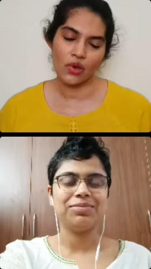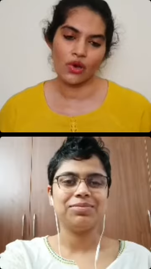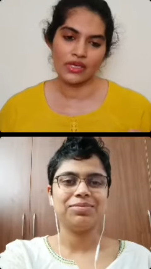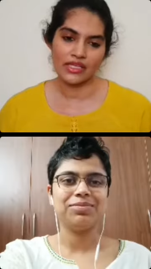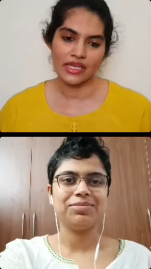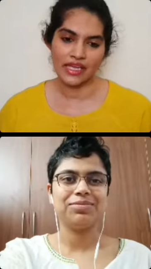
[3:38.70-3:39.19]

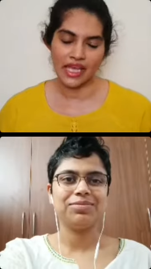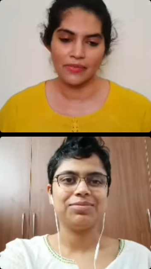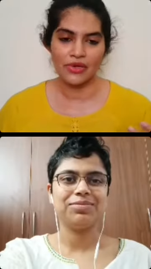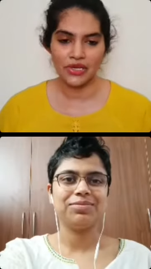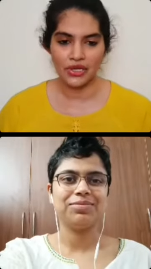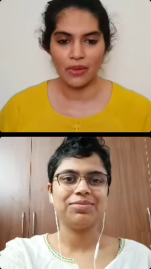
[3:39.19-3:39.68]
Speaker 1: thought that
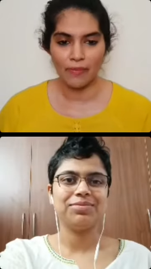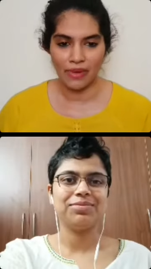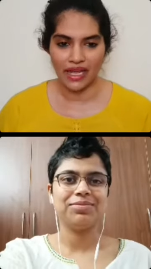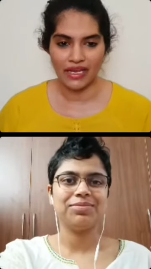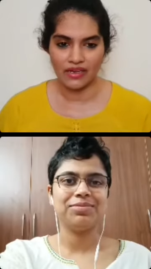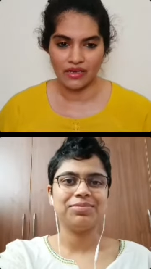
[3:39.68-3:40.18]
came into your
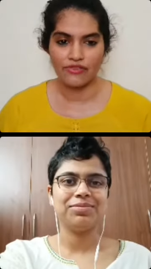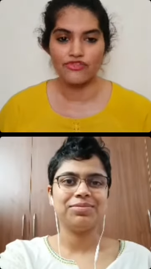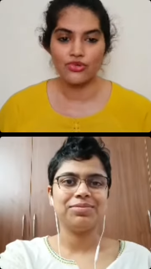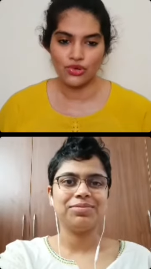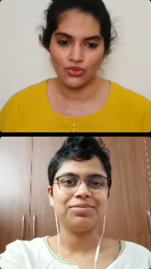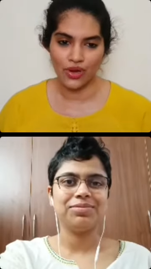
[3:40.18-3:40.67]
mind,
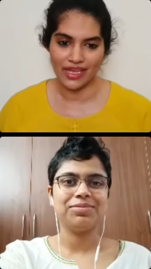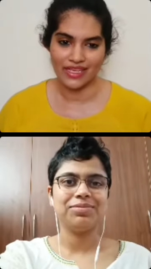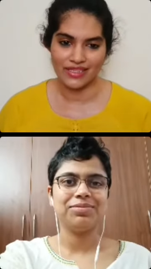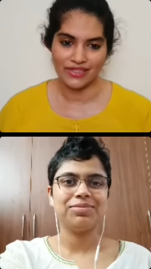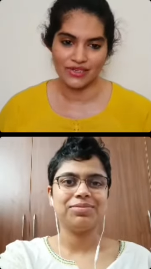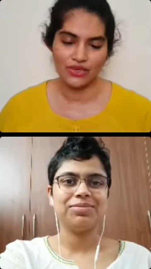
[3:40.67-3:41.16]

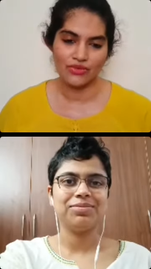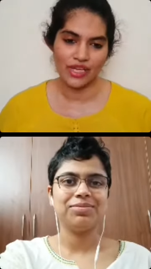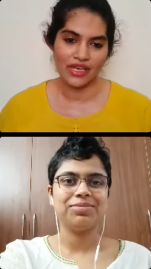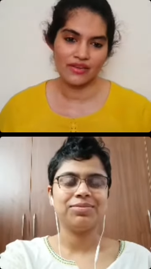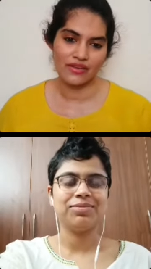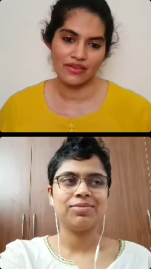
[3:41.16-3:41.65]
food-wise? You know,
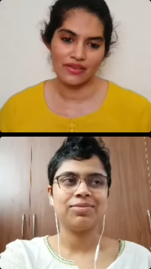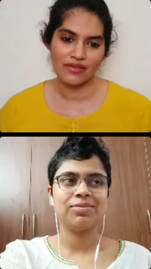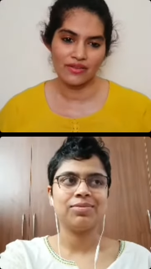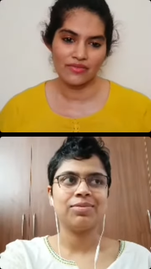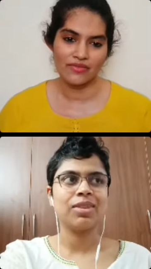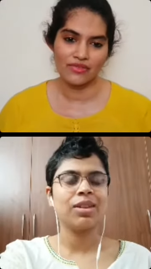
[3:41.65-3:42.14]
when
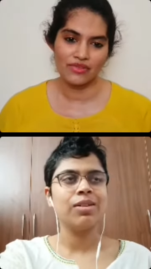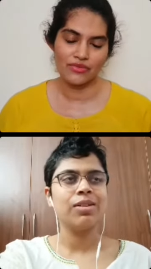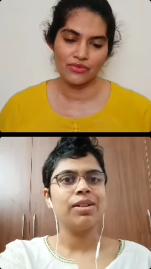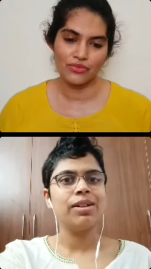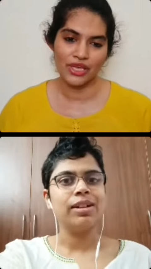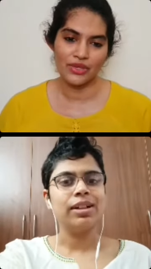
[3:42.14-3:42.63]

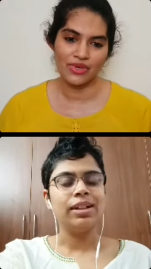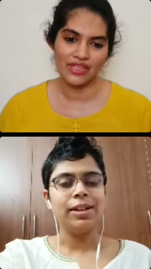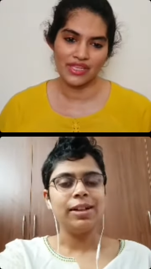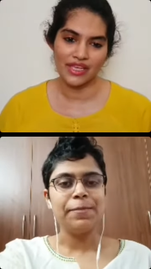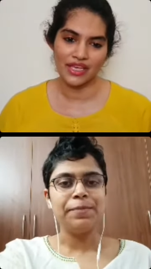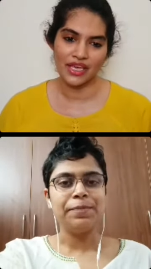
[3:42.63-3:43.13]
when you were
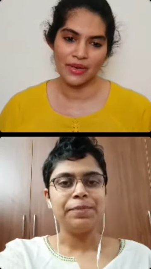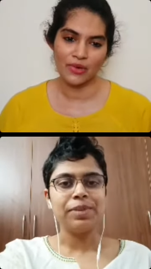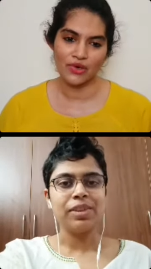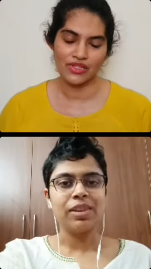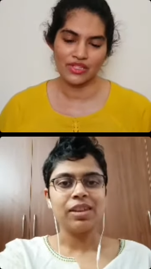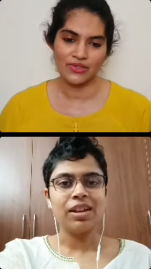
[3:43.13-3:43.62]
thinking mm.
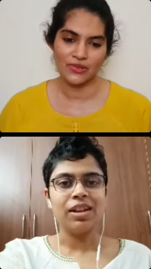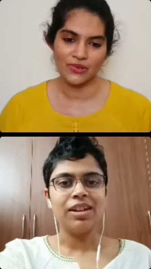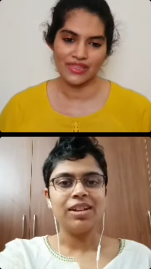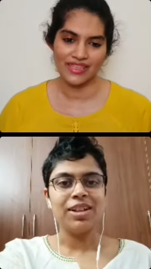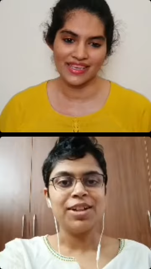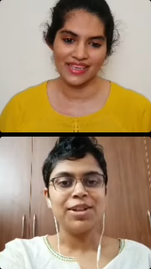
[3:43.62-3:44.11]
about this.
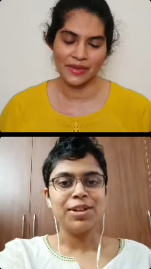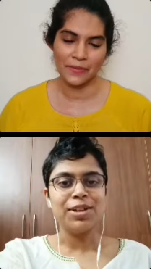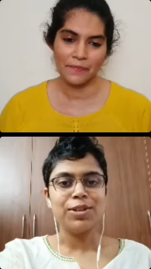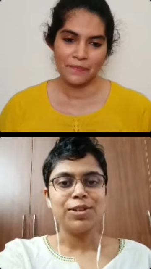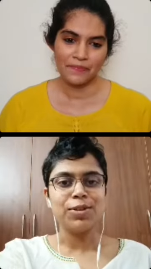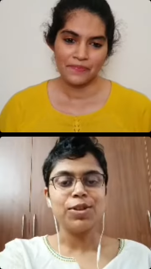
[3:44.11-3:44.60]

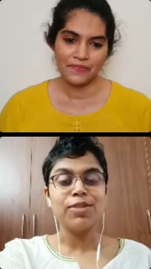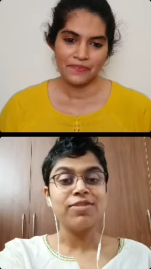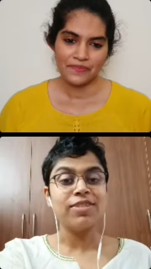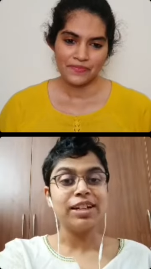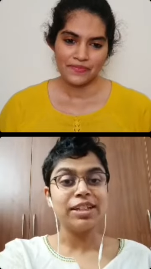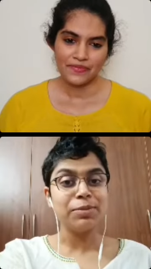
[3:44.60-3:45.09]
Speaker 2: So the
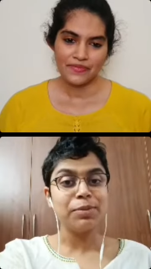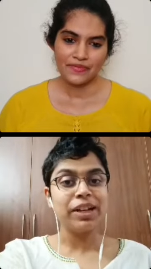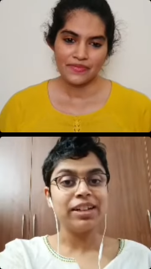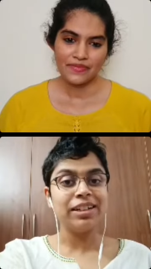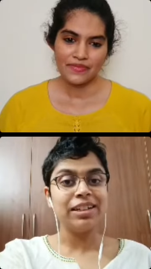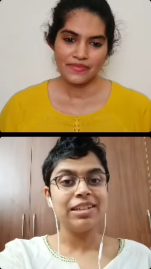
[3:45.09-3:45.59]
first
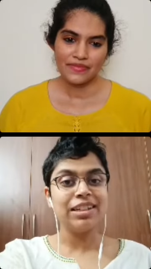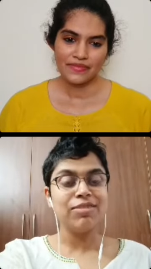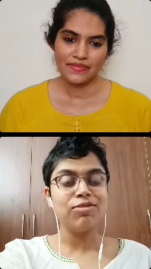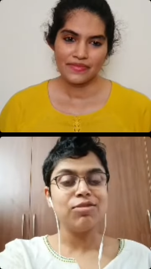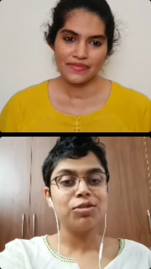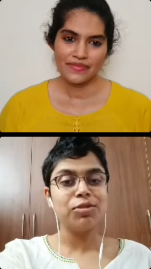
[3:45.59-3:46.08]
pregnancy,
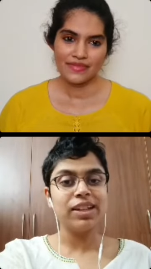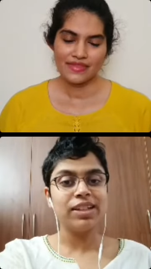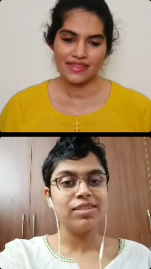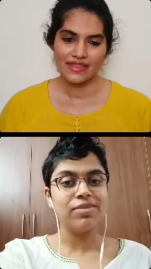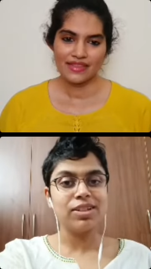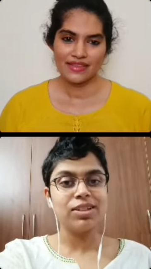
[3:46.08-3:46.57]
food-wise,
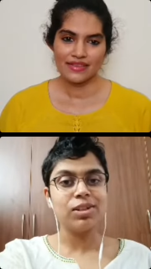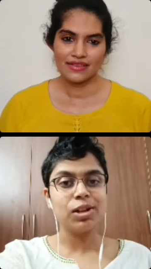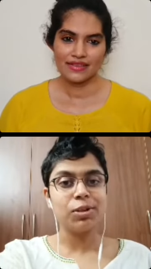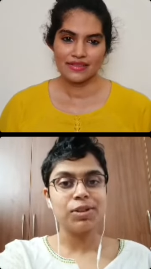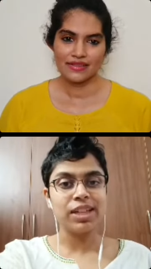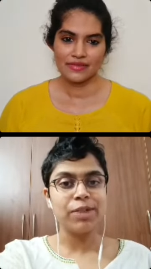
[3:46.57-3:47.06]
the first
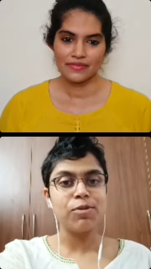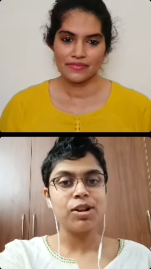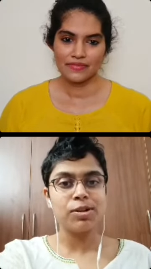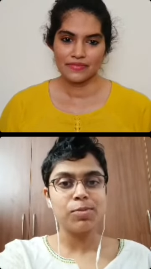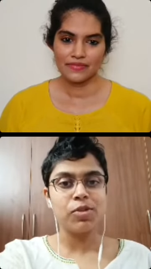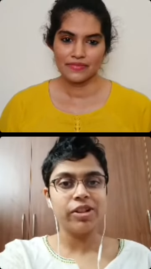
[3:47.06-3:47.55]
thought was I
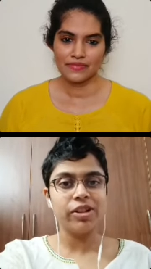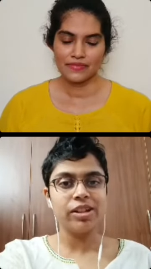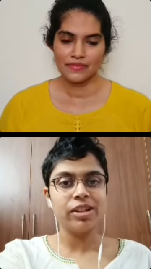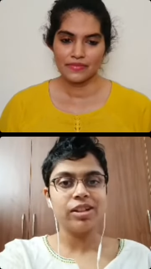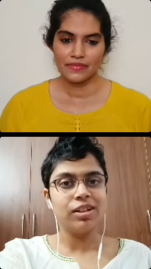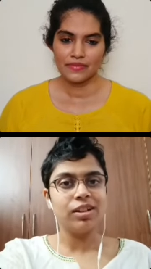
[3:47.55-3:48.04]
want more
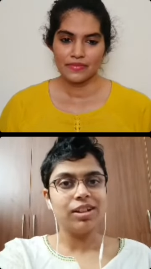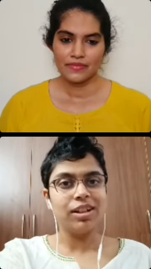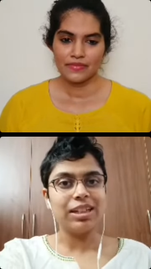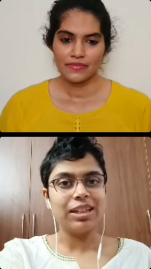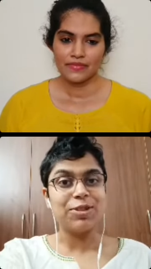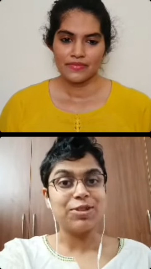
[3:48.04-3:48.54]

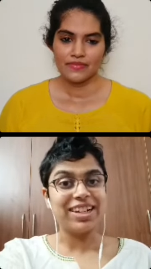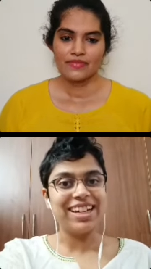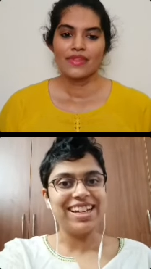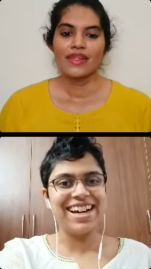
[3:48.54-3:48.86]
because I was really